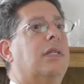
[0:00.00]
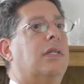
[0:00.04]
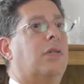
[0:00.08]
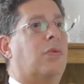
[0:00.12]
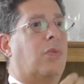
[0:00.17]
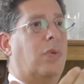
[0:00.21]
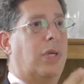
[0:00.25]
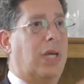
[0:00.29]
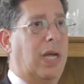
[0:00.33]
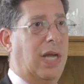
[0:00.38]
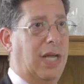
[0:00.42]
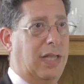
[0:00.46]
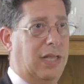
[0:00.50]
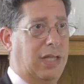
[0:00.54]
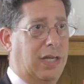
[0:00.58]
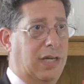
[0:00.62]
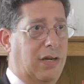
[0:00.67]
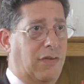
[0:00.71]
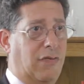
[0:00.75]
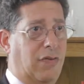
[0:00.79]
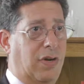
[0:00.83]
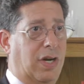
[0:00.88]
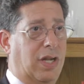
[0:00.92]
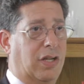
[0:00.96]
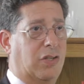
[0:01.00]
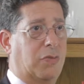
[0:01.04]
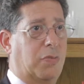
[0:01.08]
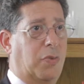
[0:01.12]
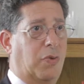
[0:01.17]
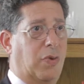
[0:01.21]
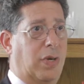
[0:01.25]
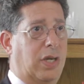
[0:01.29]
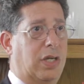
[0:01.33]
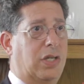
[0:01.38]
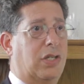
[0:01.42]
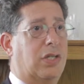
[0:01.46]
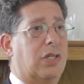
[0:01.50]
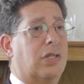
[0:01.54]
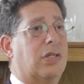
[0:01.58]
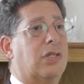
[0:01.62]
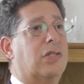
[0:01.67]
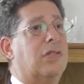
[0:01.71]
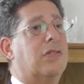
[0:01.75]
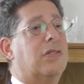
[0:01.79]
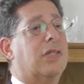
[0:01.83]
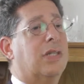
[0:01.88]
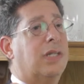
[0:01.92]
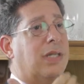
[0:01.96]
we had the different
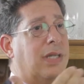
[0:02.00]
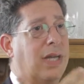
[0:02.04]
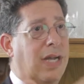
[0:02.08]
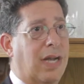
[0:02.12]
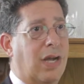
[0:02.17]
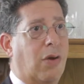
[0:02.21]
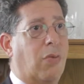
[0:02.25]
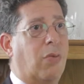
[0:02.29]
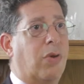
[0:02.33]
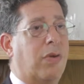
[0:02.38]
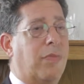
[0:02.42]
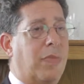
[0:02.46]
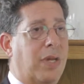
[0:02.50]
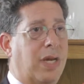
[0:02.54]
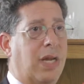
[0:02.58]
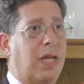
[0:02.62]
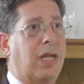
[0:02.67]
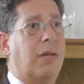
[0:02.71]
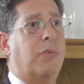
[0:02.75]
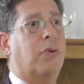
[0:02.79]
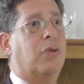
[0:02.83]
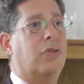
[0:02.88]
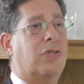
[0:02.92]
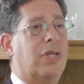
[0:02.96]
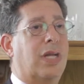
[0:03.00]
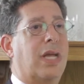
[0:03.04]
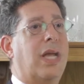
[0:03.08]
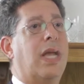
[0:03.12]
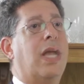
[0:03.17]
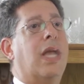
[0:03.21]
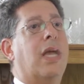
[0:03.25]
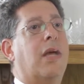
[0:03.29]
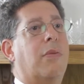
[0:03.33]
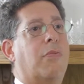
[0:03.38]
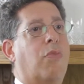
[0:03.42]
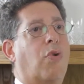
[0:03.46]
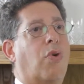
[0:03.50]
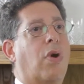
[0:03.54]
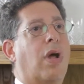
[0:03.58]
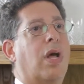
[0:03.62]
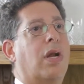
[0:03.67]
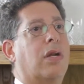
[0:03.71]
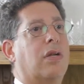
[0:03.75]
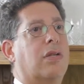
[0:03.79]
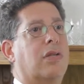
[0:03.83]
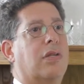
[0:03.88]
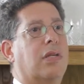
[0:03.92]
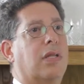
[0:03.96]
expirations, and now we've been able to add
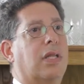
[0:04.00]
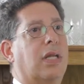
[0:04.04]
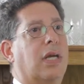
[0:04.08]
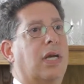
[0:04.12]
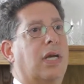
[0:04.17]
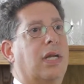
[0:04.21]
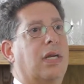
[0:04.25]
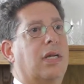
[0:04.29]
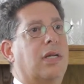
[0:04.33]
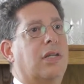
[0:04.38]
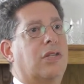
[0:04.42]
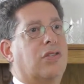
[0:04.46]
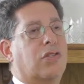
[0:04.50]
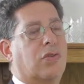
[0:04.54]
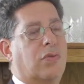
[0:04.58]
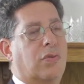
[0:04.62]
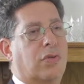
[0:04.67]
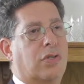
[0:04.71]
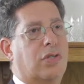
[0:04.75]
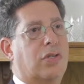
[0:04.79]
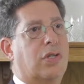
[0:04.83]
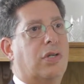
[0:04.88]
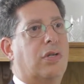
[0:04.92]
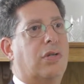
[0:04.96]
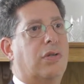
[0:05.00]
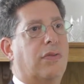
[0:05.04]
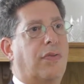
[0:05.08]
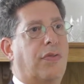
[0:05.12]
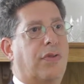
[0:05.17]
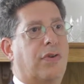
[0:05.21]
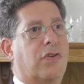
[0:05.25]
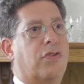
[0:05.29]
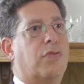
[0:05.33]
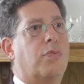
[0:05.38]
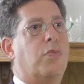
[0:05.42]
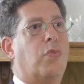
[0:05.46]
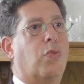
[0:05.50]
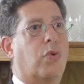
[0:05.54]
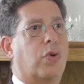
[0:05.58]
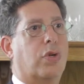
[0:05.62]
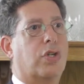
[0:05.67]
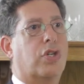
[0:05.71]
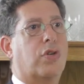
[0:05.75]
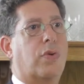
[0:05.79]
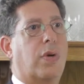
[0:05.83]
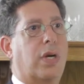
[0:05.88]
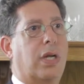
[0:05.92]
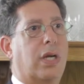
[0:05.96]
product to that. As a result, there's more
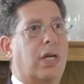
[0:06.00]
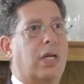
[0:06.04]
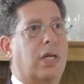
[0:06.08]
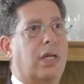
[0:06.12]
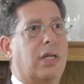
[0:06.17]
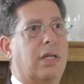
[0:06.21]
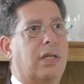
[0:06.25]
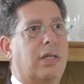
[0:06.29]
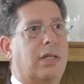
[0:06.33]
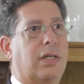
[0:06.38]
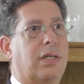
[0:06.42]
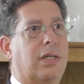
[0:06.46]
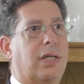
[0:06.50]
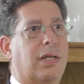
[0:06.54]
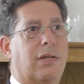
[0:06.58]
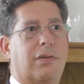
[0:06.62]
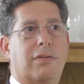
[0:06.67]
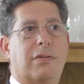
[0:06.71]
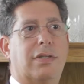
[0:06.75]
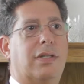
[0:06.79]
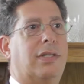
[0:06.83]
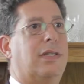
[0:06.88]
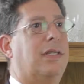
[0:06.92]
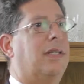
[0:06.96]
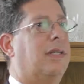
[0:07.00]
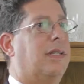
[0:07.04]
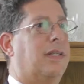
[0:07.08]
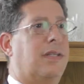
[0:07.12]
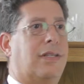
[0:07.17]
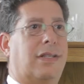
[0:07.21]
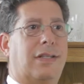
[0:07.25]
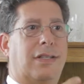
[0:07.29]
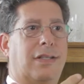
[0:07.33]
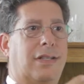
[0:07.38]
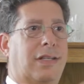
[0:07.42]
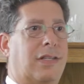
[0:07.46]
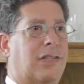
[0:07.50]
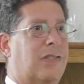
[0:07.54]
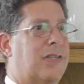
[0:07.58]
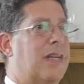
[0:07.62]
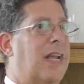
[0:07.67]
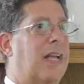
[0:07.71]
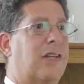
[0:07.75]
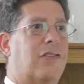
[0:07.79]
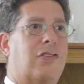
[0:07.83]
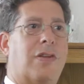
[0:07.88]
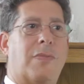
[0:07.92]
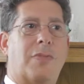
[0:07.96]
trading. Now, it's
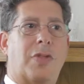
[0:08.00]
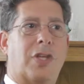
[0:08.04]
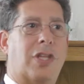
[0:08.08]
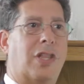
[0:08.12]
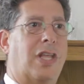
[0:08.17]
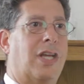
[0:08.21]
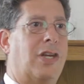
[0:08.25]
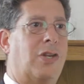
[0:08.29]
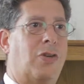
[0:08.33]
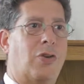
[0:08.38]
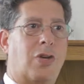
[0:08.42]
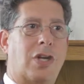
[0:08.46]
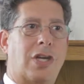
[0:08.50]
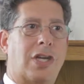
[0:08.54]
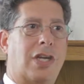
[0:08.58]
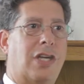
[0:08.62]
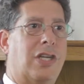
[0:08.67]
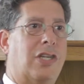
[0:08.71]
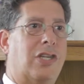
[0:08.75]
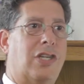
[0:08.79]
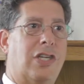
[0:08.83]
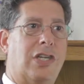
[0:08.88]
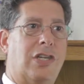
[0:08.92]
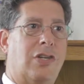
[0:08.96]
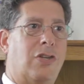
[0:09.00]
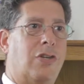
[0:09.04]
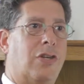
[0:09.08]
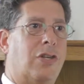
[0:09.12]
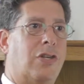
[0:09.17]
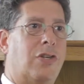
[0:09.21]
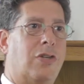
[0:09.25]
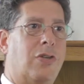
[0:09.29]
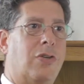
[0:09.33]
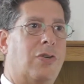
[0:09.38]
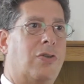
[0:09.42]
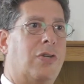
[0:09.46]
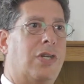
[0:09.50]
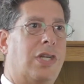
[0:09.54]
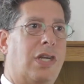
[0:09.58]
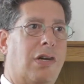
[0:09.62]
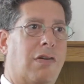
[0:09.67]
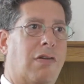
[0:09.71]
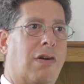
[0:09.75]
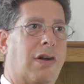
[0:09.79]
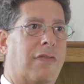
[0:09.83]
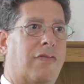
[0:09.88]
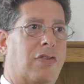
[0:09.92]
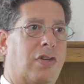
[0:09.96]
not something that you can continue to do
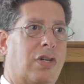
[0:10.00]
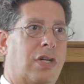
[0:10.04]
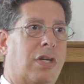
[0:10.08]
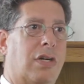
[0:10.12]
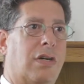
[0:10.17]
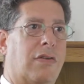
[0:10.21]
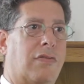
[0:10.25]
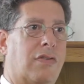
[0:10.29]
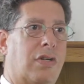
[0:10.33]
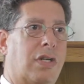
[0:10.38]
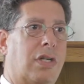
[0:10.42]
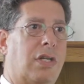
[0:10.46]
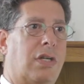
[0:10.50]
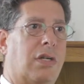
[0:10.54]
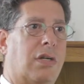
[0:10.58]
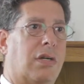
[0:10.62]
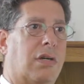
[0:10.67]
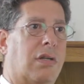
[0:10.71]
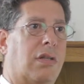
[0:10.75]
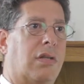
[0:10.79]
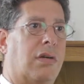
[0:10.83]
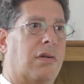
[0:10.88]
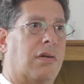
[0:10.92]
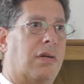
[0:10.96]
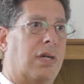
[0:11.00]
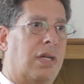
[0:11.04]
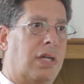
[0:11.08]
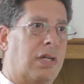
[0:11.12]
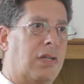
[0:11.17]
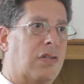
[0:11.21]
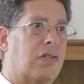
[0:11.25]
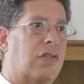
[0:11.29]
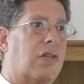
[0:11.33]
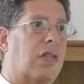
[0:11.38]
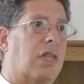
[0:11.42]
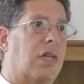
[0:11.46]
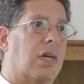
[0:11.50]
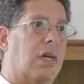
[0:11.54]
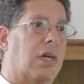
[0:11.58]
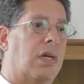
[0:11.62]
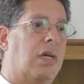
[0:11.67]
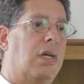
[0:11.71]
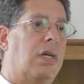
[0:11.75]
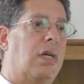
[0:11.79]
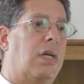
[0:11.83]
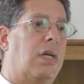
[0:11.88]
year after year after year. There is the